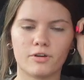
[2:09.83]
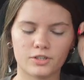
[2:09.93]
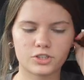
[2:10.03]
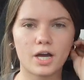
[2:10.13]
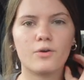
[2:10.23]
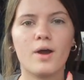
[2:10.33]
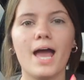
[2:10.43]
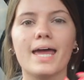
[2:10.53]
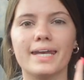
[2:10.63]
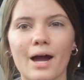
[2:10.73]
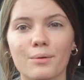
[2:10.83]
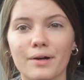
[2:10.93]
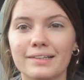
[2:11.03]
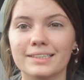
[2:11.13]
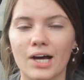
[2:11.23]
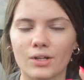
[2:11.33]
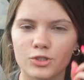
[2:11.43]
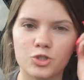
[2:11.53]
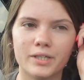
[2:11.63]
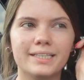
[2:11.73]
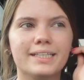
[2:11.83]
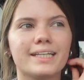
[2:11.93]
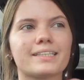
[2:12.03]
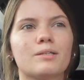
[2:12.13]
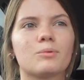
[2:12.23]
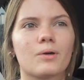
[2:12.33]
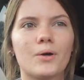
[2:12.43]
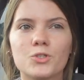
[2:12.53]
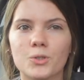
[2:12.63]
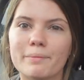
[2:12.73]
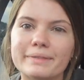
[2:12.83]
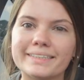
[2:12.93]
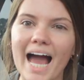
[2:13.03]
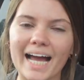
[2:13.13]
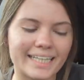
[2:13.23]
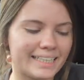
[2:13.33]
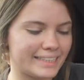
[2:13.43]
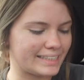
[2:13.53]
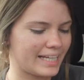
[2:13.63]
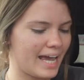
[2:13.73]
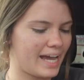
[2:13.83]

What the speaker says: So, now we're going to Dollar Tree to get some road trip snackies,